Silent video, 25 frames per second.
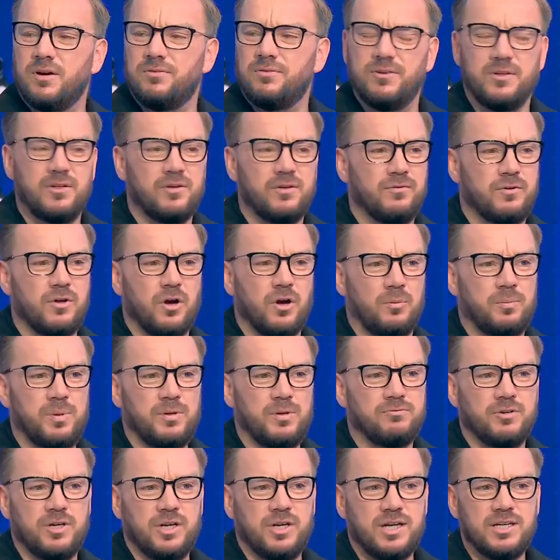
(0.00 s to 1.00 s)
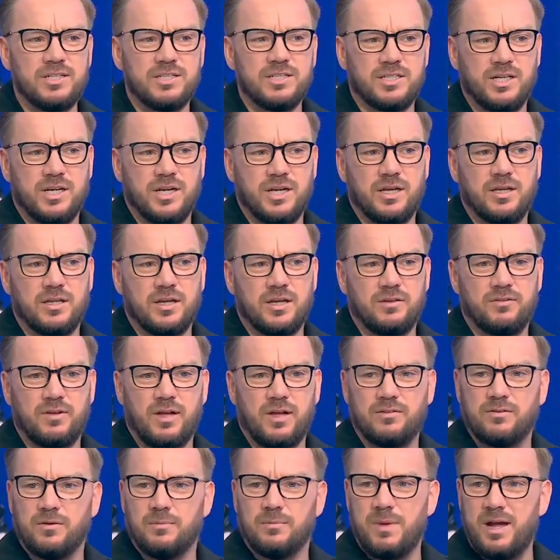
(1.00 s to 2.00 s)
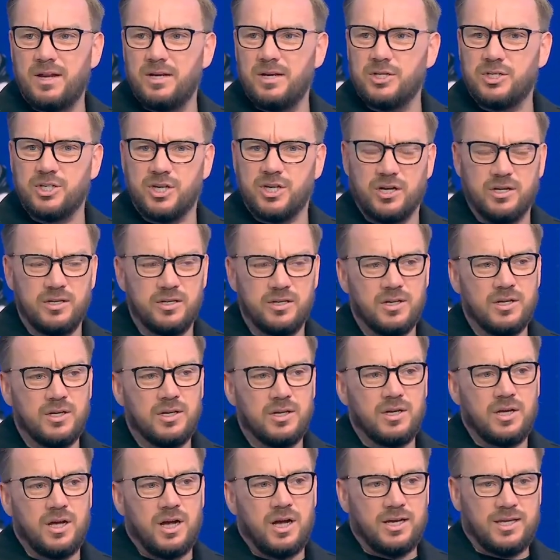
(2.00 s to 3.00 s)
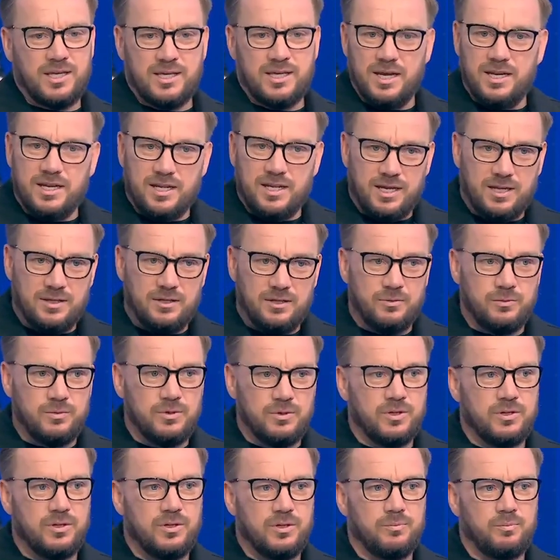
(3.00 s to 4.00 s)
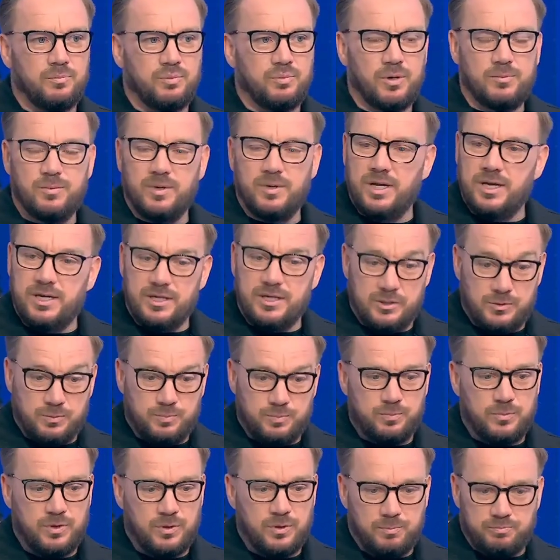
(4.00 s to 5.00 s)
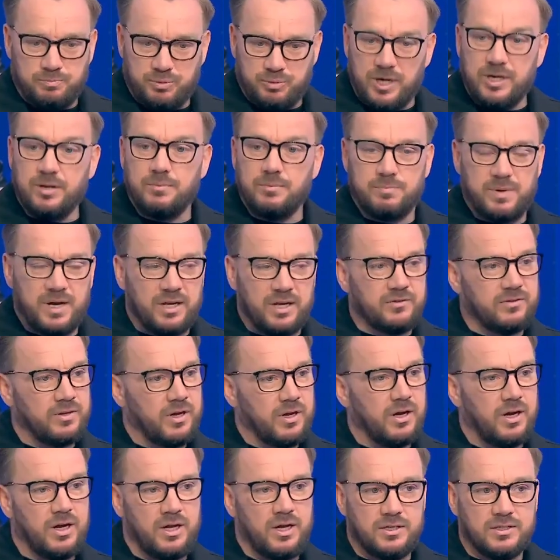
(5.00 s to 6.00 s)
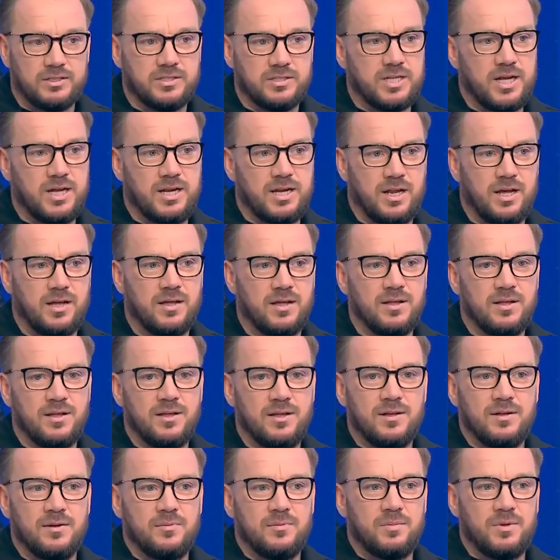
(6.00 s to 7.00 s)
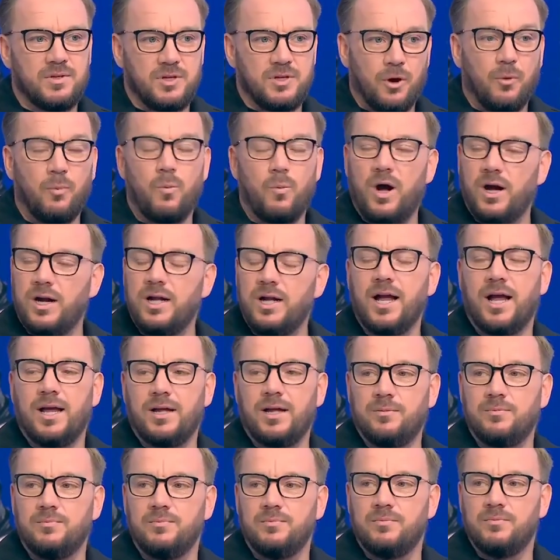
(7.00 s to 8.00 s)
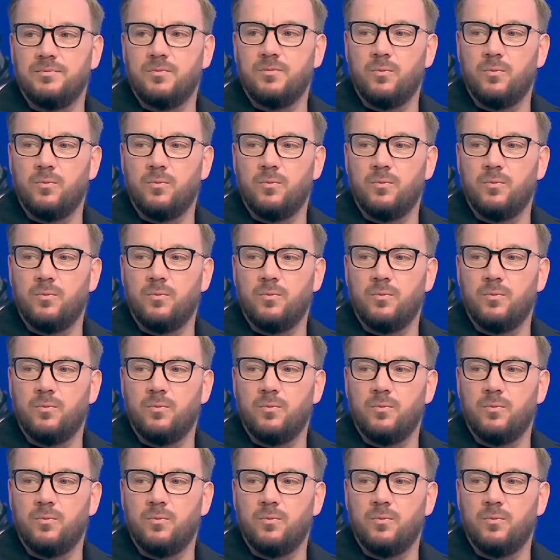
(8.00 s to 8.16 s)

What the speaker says: I think you've got to be realistic. As a manager, I get it. The Premier League is the bread and butter. I understand that. You've got one game